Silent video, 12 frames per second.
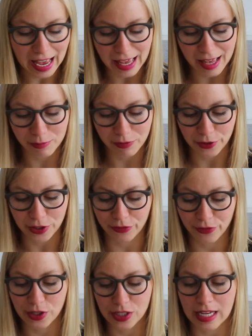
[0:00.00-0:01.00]
I am for the
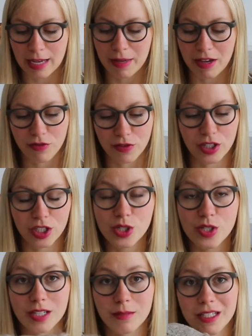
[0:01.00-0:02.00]
first time ever
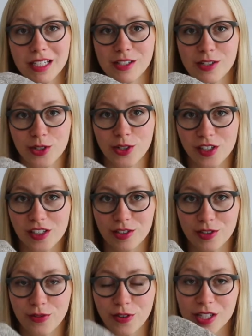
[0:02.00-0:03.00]
using mini
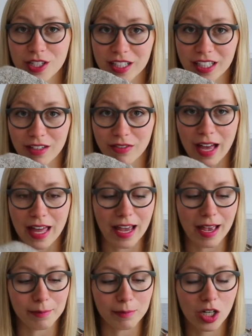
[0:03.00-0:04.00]
circulars for a sleeve, and
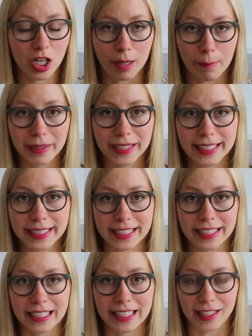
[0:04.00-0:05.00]
I'm
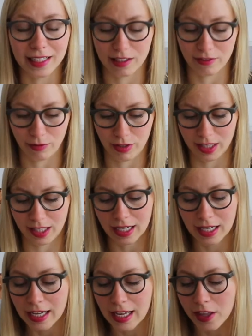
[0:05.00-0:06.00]
completely in love with it.
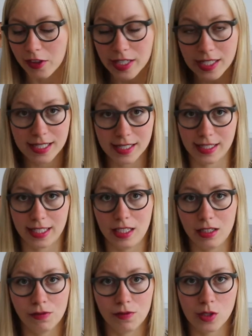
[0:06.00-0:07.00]
This
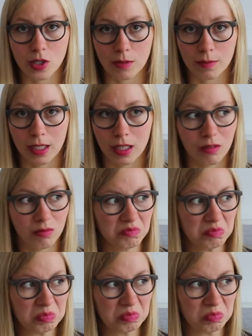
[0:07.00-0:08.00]
sleeve took me
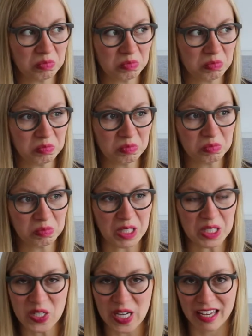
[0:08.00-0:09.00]

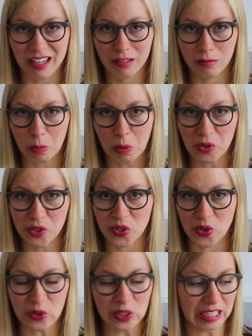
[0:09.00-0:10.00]
a day or
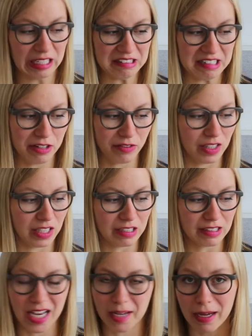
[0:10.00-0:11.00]
so, like a day of
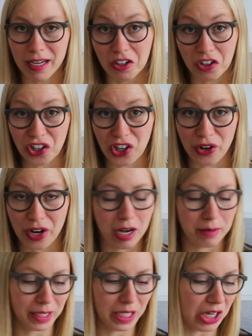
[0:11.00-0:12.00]
knitting time, I don't know
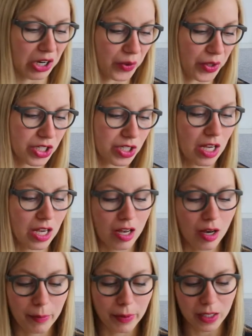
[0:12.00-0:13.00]
how many hours.
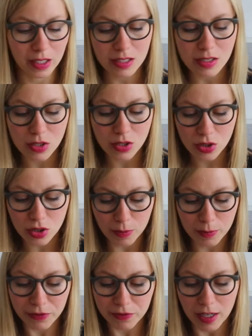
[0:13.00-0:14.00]
But it's
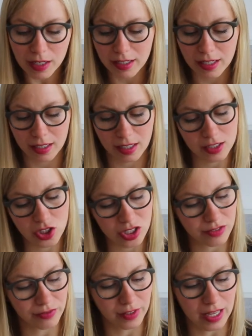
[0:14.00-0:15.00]
super fun and it
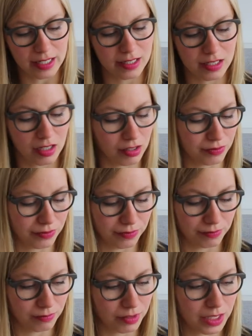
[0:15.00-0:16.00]
just flies off
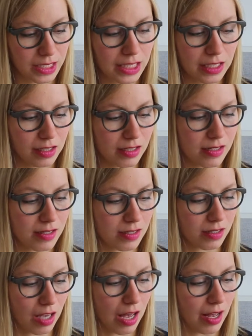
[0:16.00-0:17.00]
the
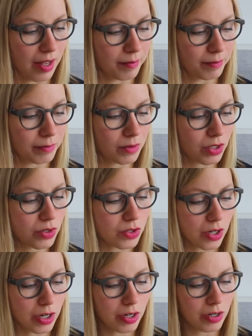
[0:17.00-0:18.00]
needles. Those
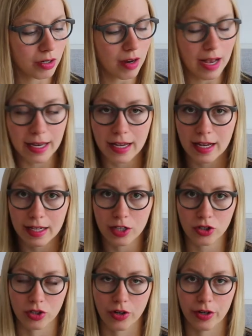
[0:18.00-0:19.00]
are Hayahaya
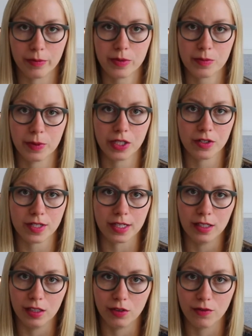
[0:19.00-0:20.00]
sharps because
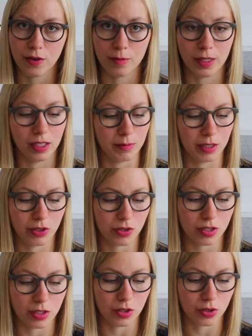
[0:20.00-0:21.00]
I needed 4
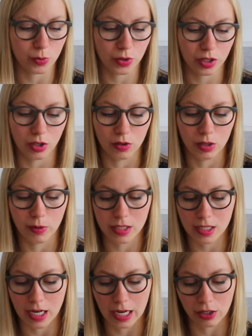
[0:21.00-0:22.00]
millimeters and those were the only
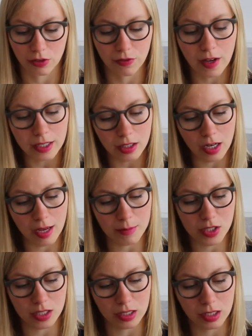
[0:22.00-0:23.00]
ones that I could find on
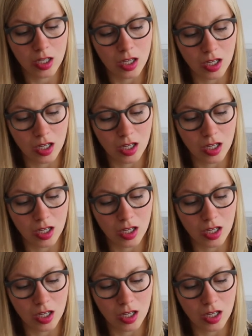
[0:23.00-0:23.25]
Amazon.